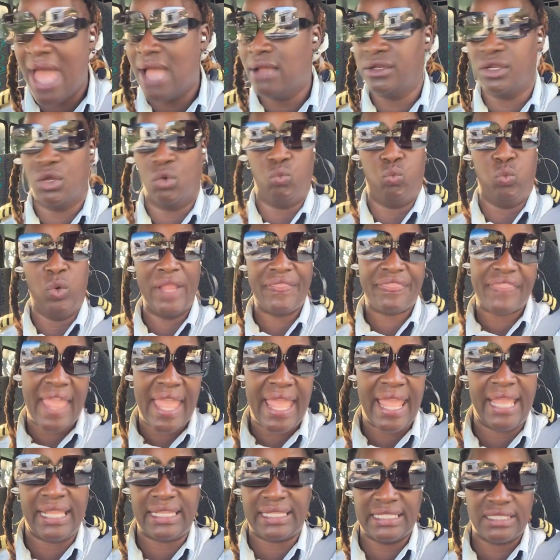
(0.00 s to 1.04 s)
I don't know what the
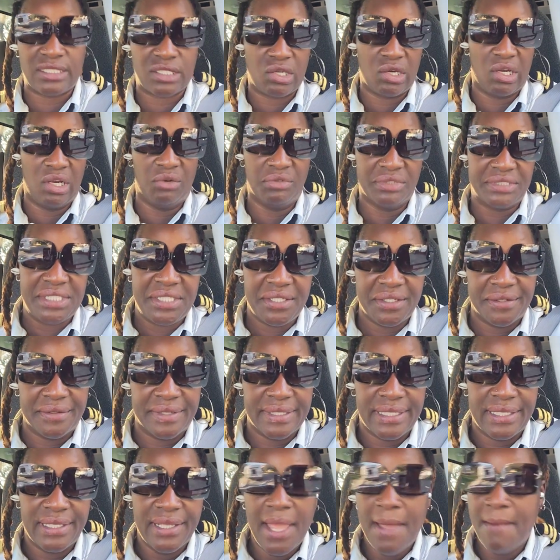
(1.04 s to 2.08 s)
heck this girl was doing.